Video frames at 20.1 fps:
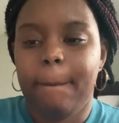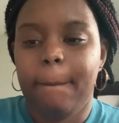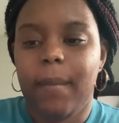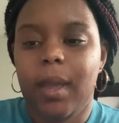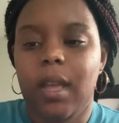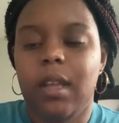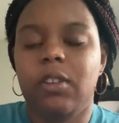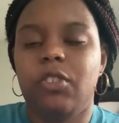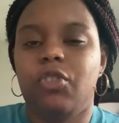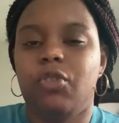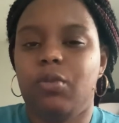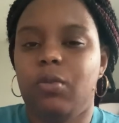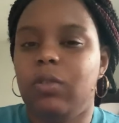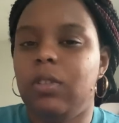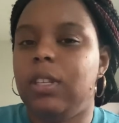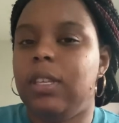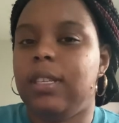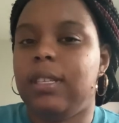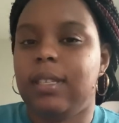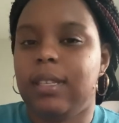and
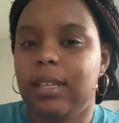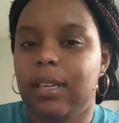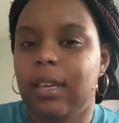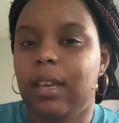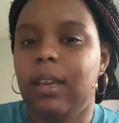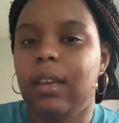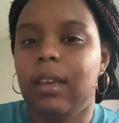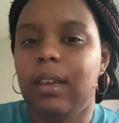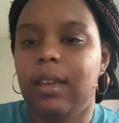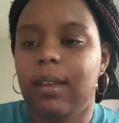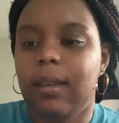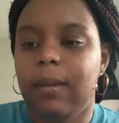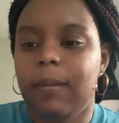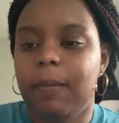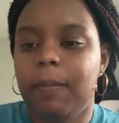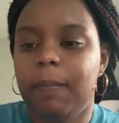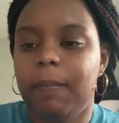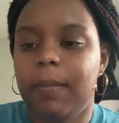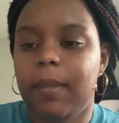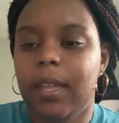truly seeing
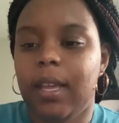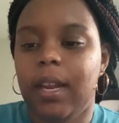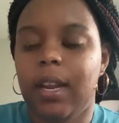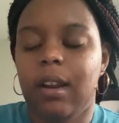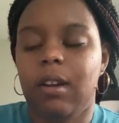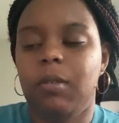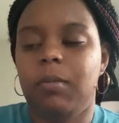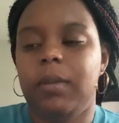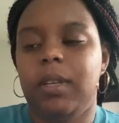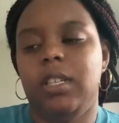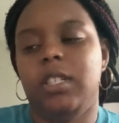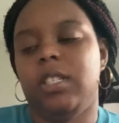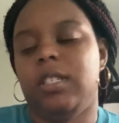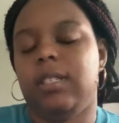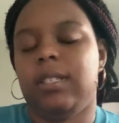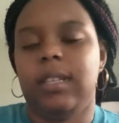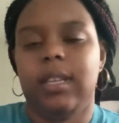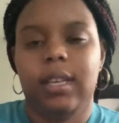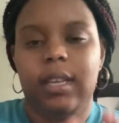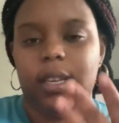him. And I don't mean
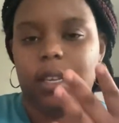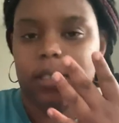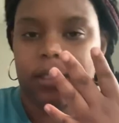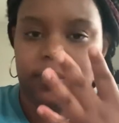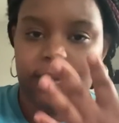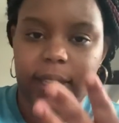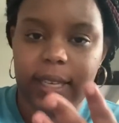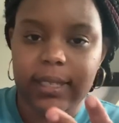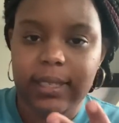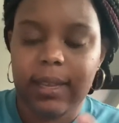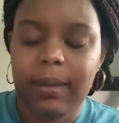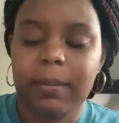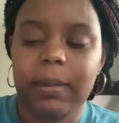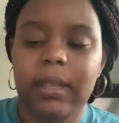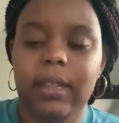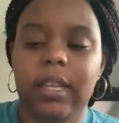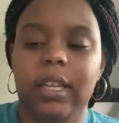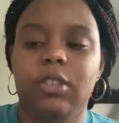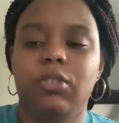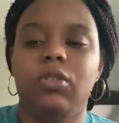just seeing his face. I
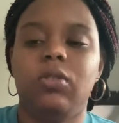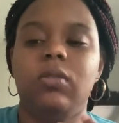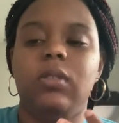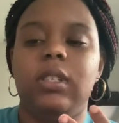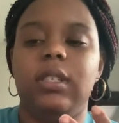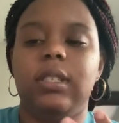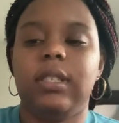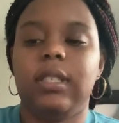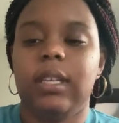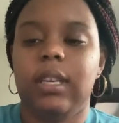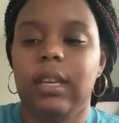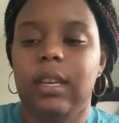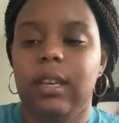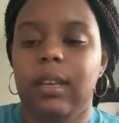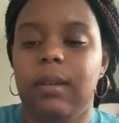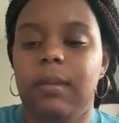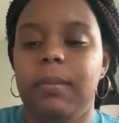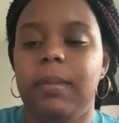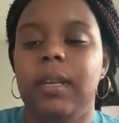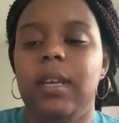mean like truly seeing
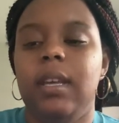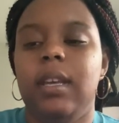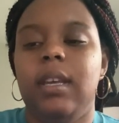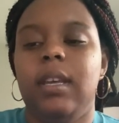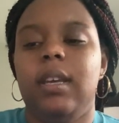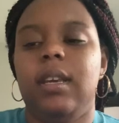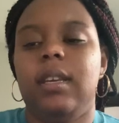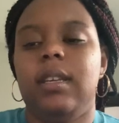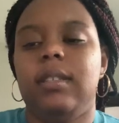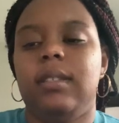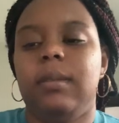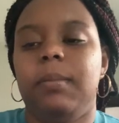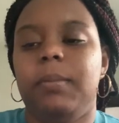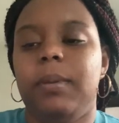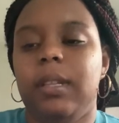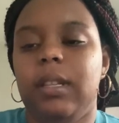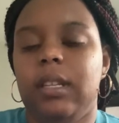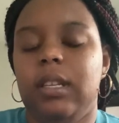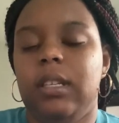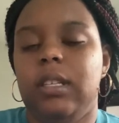him, his
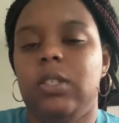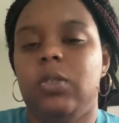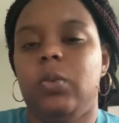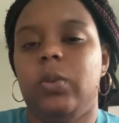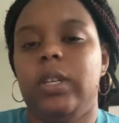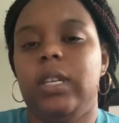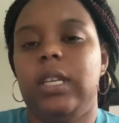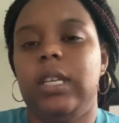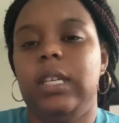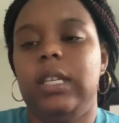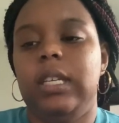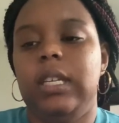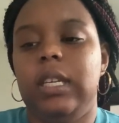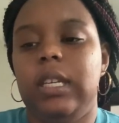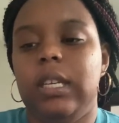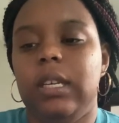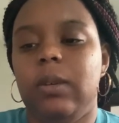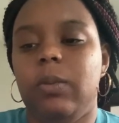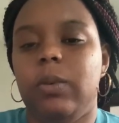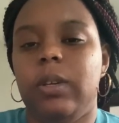abilities, what he
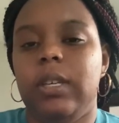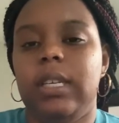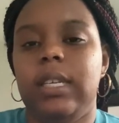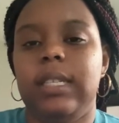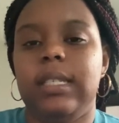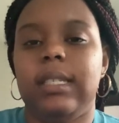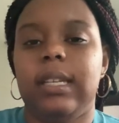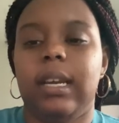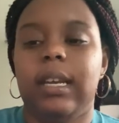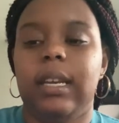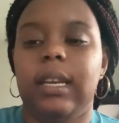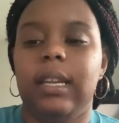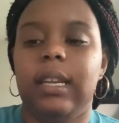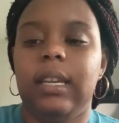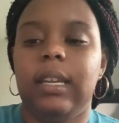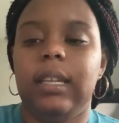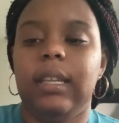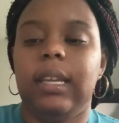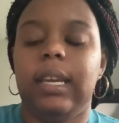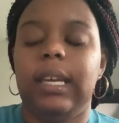needed, what he's not
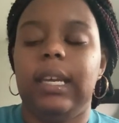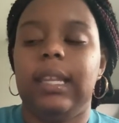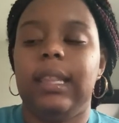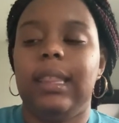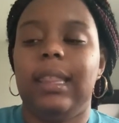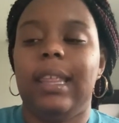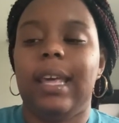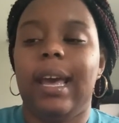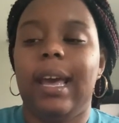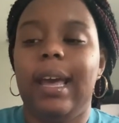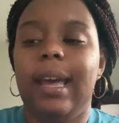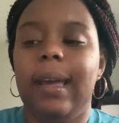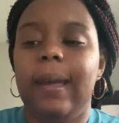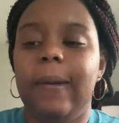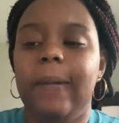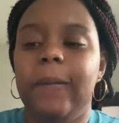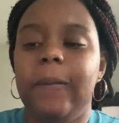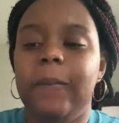getting. Like that